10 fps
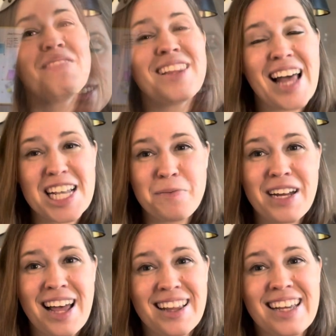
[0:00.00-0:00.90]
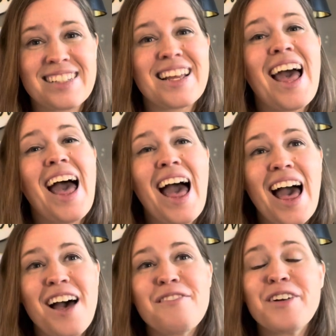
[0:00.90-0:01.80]
Last but not least,
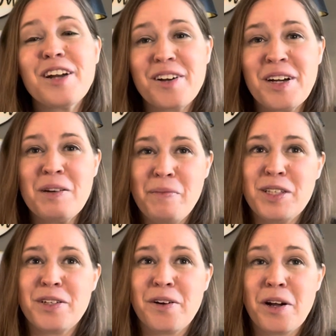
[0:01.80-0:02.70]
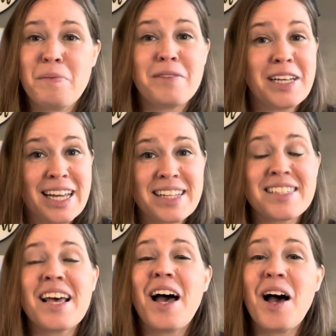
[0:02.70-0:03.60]
every good music room needs
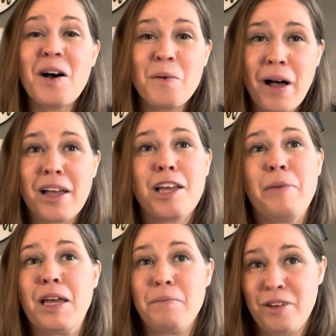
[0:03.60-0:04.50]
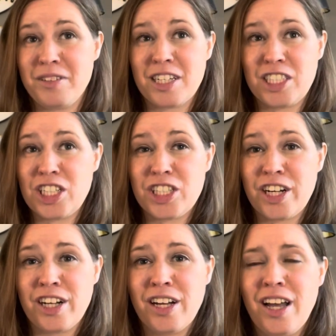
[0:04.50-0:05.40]
a welcoming music
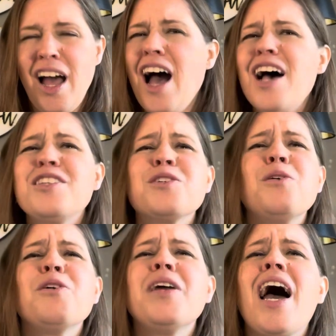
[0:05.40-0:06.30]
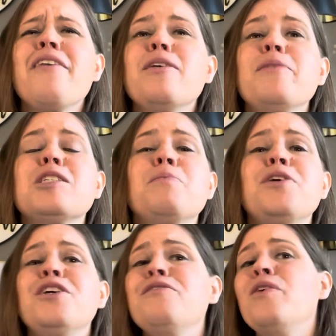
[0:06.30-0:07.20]
teacher. A school could have the most
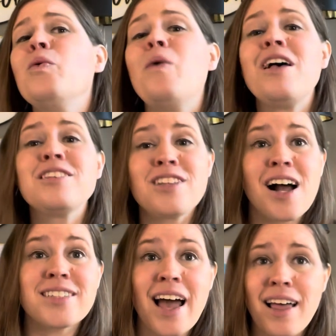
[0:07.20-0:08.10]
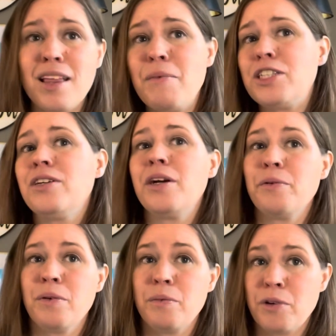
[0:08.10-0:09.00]
beautiful, well-stocked elementary
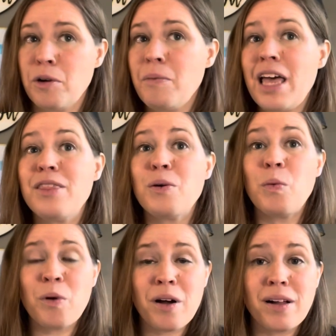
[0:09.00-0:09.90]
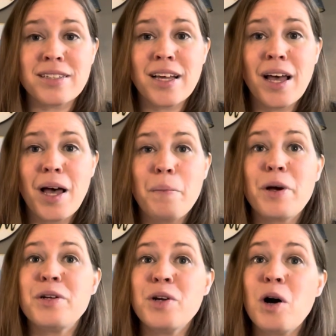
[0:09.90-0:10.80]
room in the world,
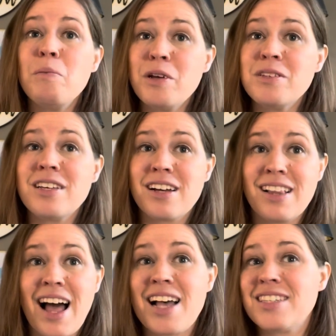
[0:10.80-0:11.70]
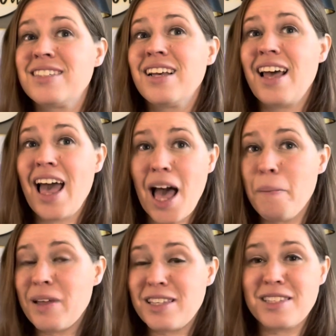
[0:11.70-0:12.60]
but no music class
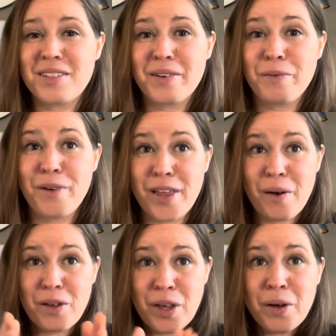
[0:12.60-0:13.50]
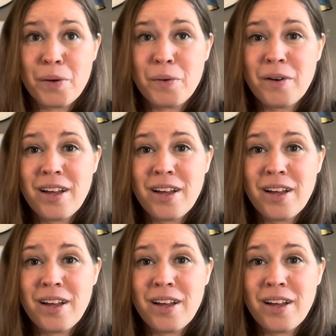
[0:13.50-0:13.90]
happens without you.